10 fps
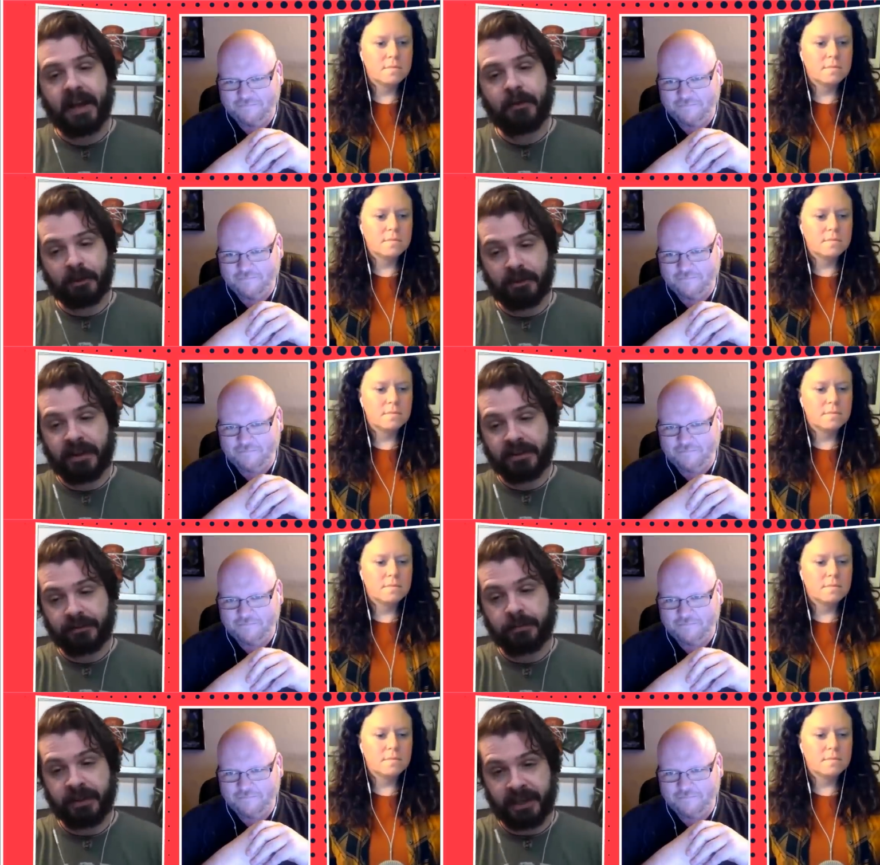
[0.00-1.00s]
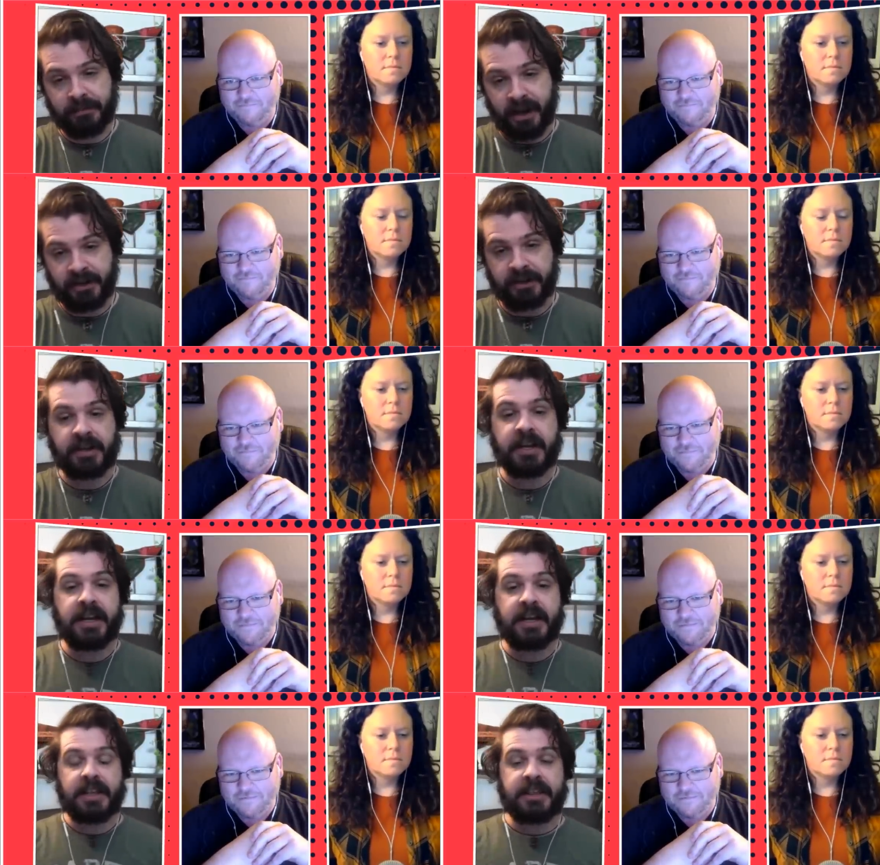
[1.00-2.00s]
Speaker 1: I wonder how this would play in Modern,
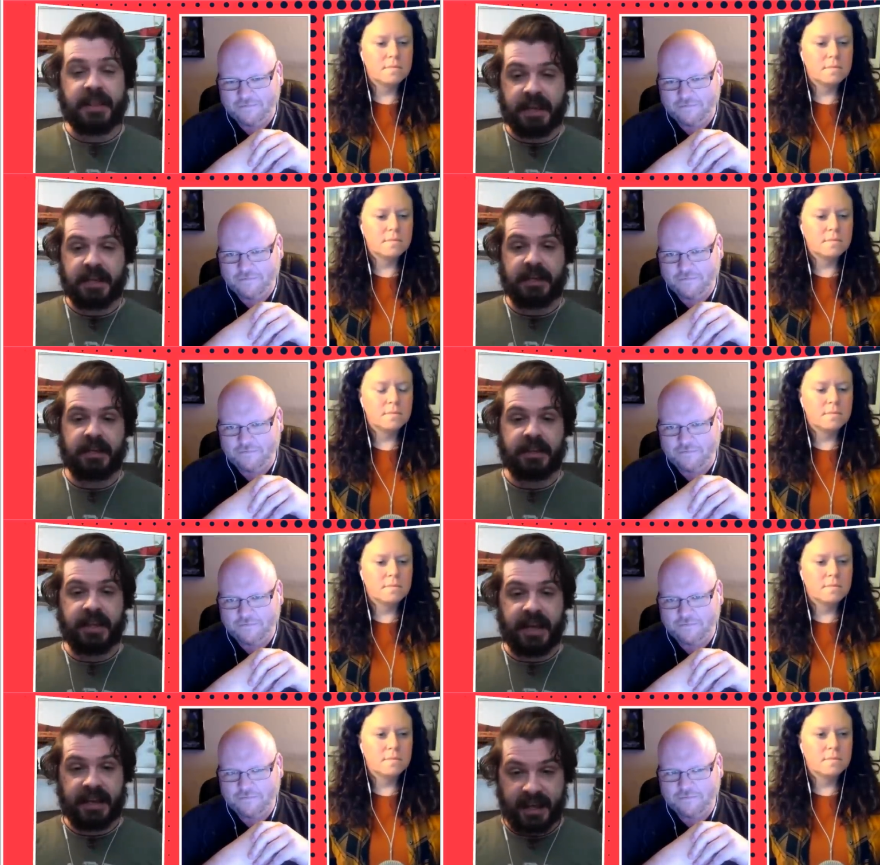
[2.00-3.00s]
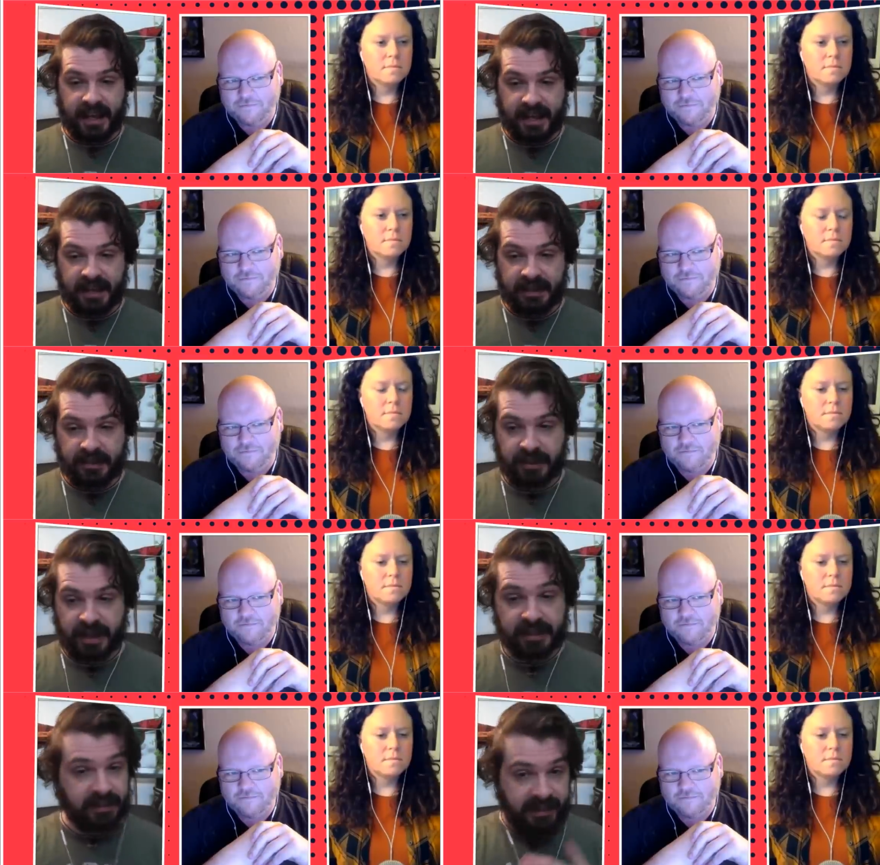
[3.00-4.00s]
then they can
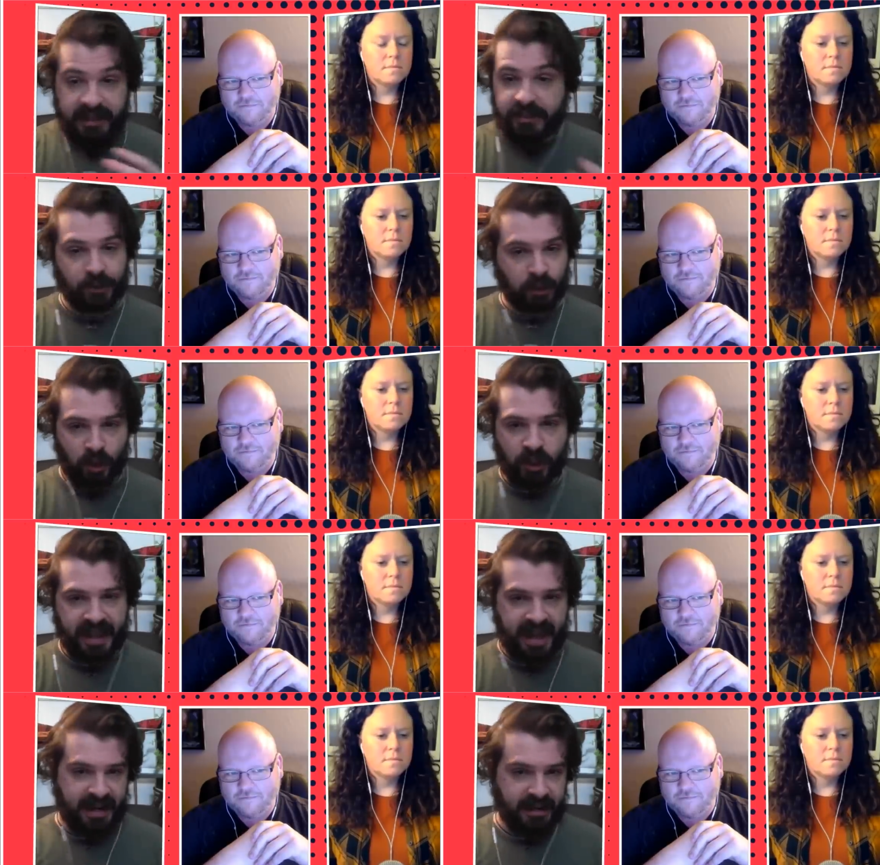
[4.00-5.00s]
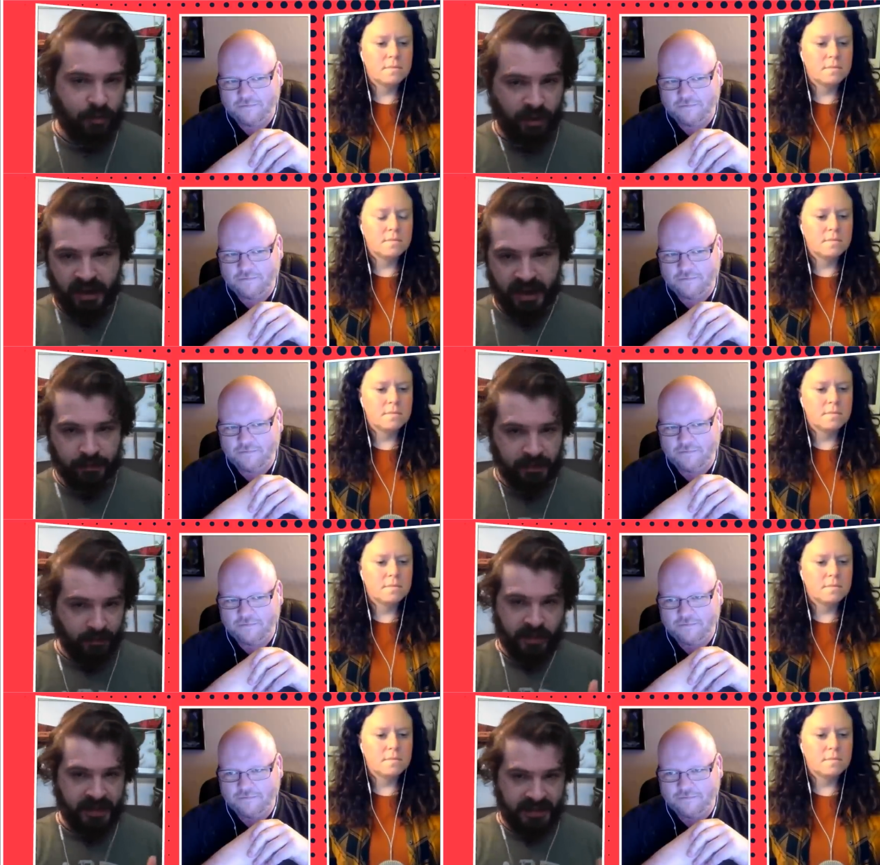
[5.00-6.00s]
at least look at it,
Speaker 2: whereas
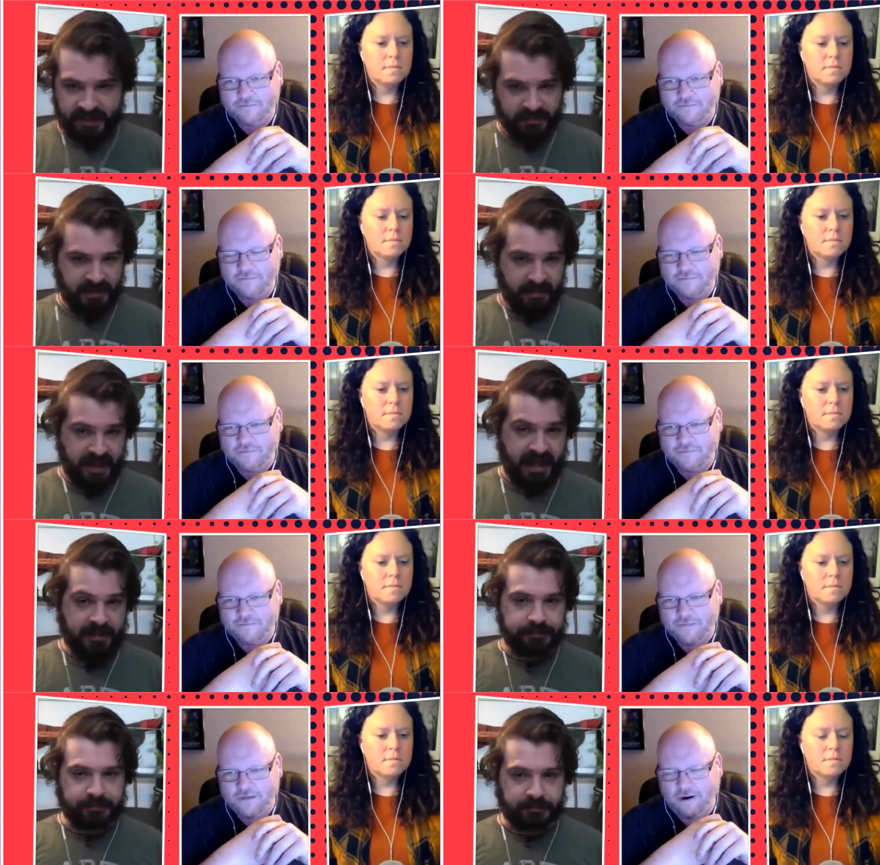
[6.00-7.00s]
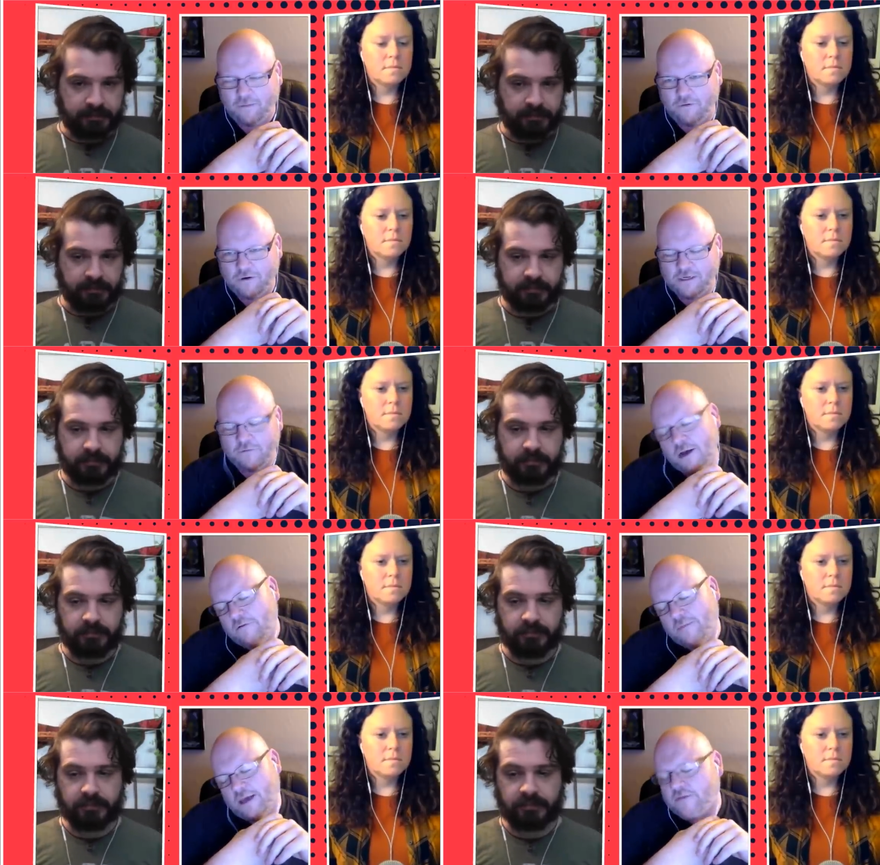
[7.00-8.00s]
before they didn't even have that. Right, before it was like,
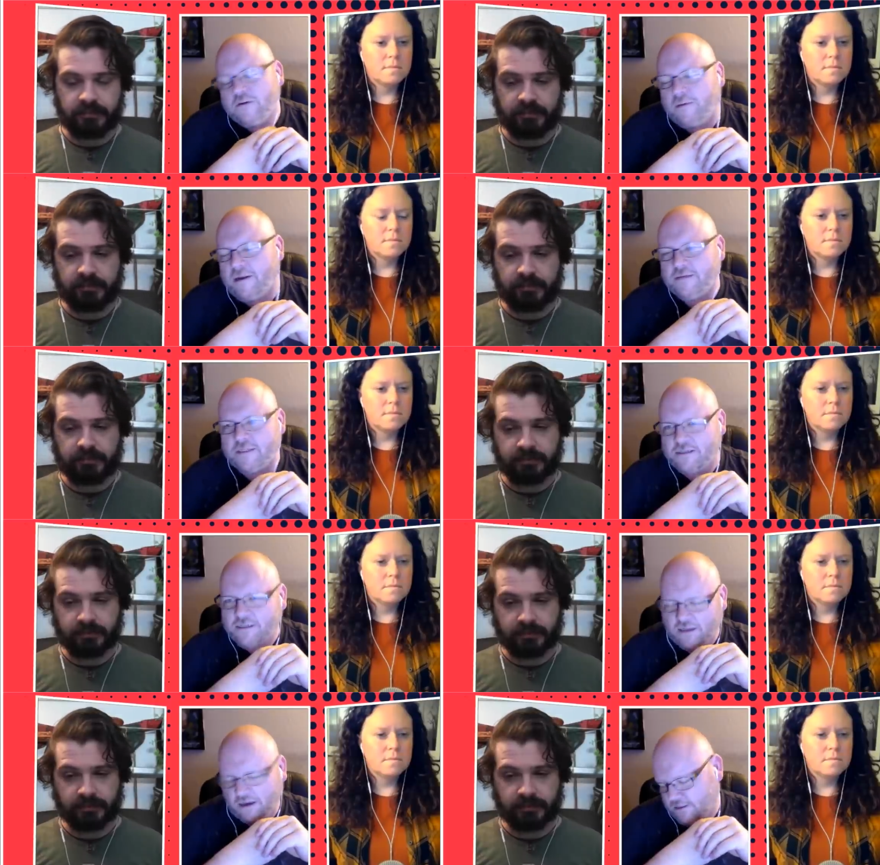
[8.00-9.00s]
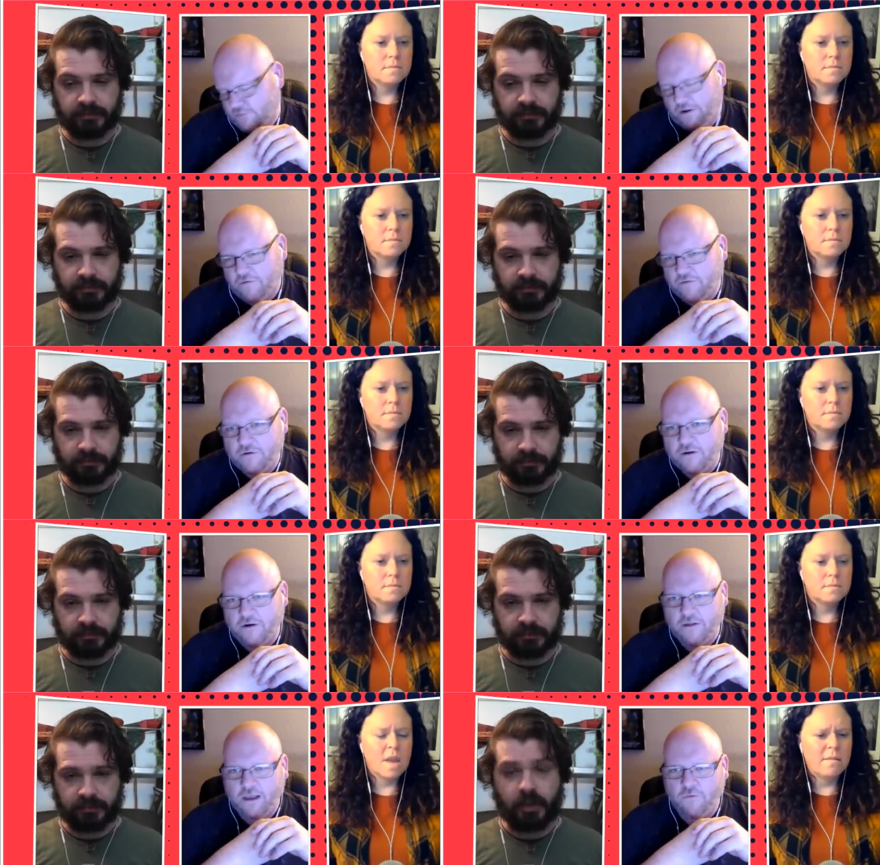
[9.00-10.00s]
well, we made a true name Nemesis, and like, it's whatever. And
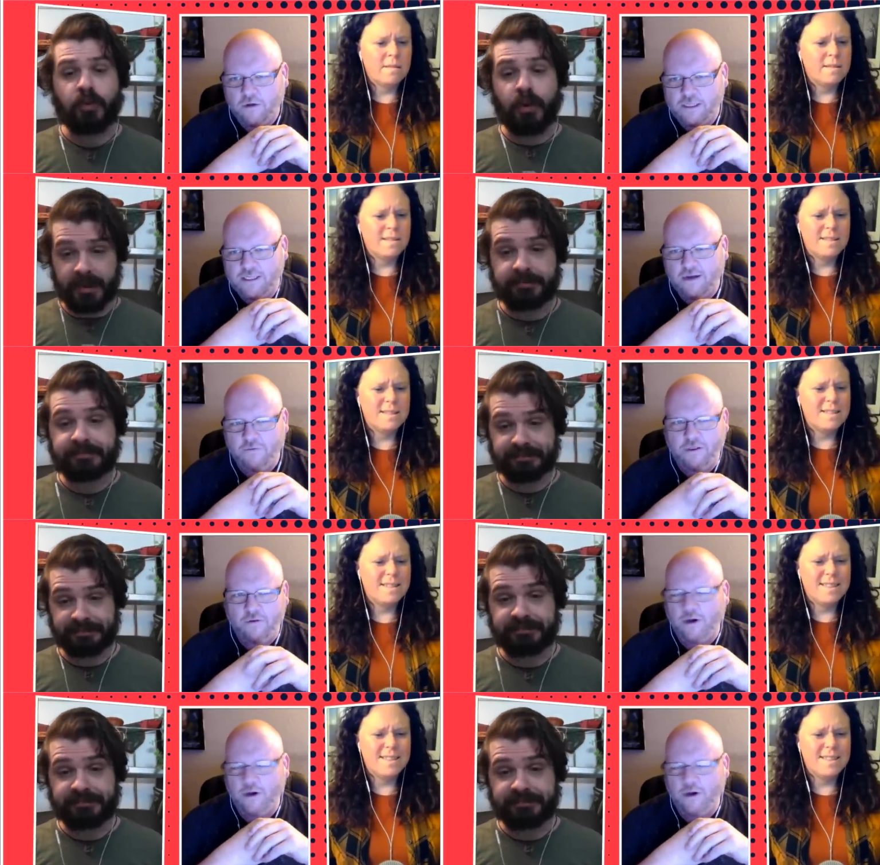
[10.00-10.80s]
you're like, well, it's not really